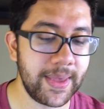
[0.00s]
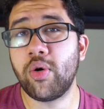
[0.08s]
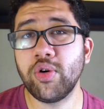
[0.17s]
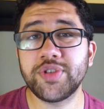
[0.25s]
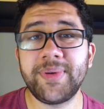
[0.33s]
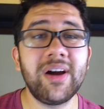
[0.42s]

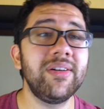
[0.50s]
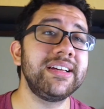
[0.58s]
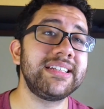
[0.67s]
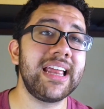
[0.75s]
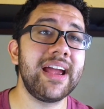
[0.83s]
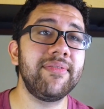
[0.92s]
Horsepower
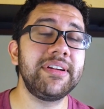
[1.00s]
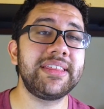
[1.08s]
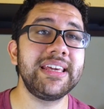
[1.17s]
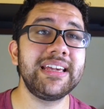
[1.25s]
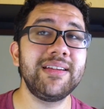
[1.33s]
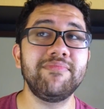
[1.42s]
isn't
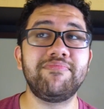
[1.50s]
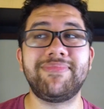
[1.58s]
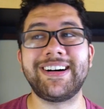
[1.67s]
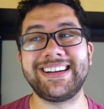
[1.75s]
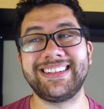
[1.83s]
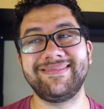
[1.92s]
everything,
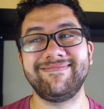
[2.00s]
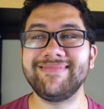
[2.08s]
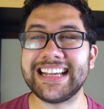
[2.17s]
but